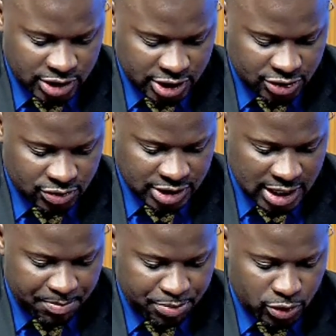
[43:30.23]
I want to
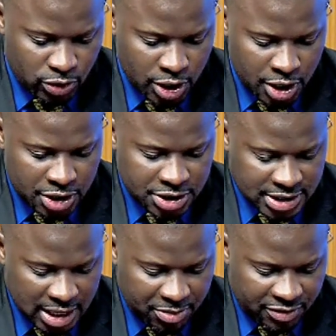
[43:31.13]
just to sample
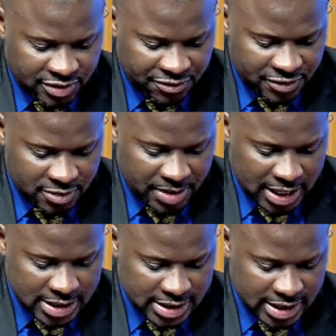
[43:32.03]
some of the
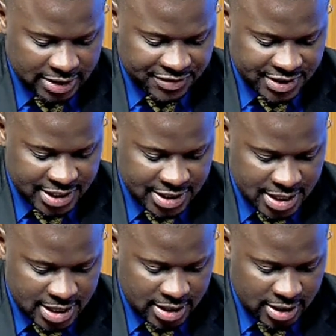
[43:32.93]
feedback that
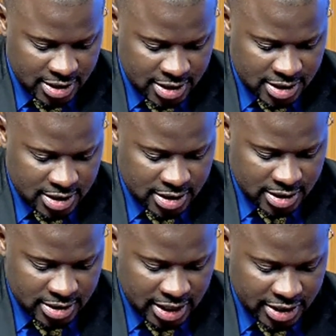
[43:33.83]
I've seen here.
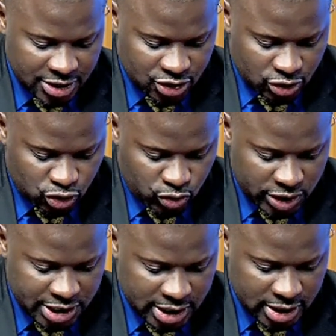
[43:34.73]
Uh, that
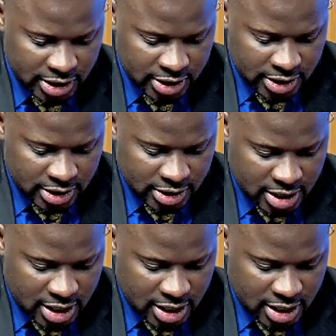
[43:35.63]
is on Twitter